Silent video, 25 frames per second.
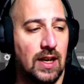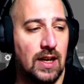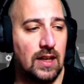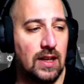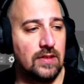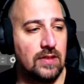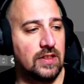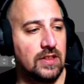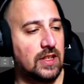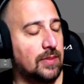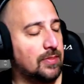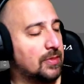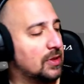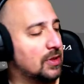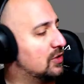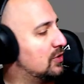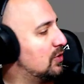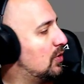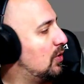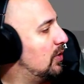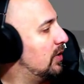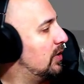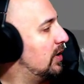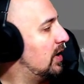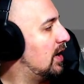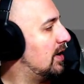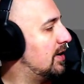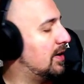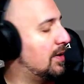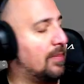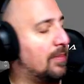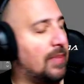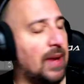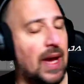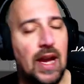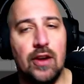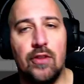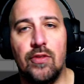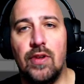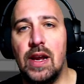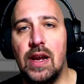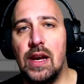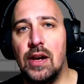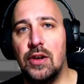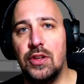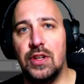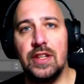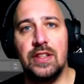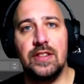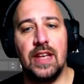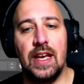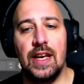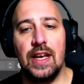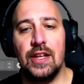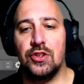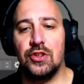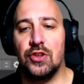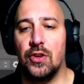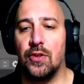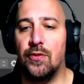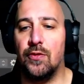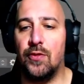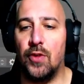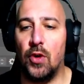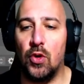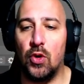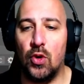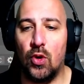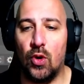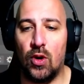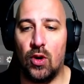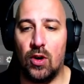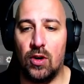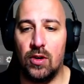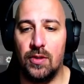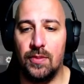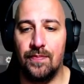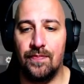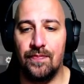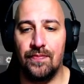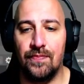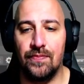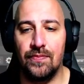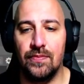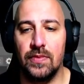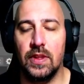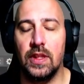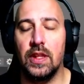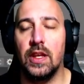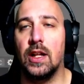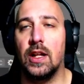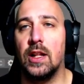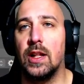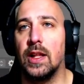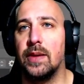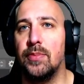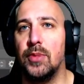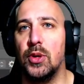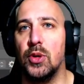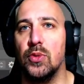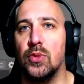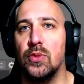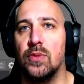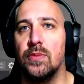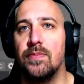something's going on in the background, need to answer a phone call, you click mute.